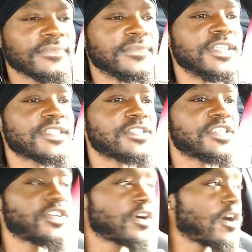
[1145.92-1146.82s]
Listen to
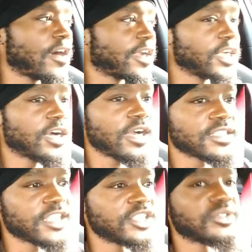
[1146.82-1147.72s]
your car. Your car
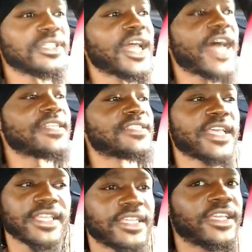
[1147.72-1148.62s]
tells you a lot.
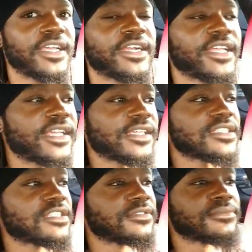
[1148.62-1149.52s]
Second gear it
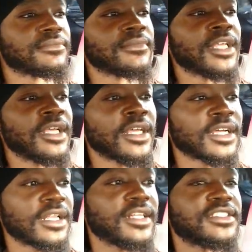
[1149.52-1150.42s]
is.
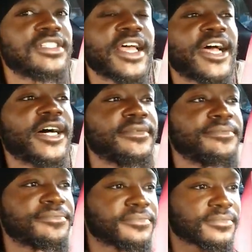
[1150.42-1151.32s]
Clutch
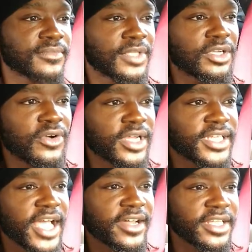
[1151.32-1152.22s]
down.
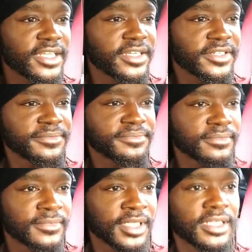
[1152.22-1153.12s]
Going down the hill.
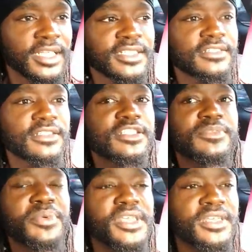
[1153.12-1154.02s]
Let's get some
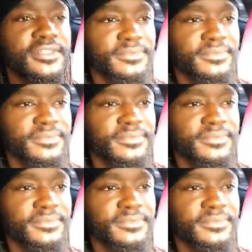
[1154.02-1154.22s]
speed,